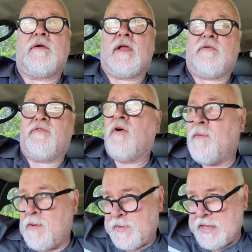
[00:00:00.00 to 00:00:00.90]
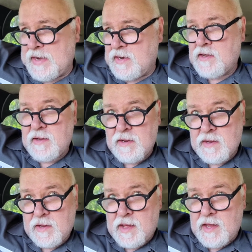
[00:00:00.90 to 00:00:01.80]
So I got the fuel pump in
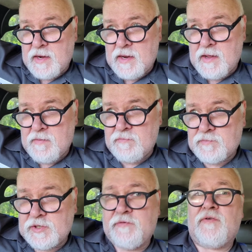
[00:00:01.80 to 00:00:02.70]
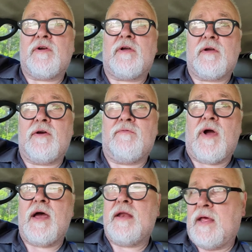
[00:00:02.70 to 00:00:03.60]
and took it for a good
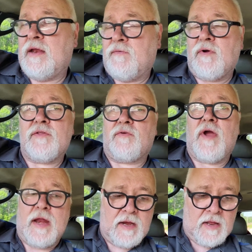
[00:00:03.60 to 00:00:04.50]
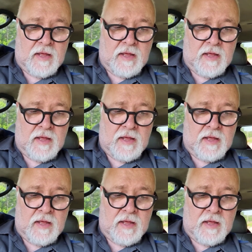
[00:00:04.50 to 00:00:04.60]
ride, and it runs great.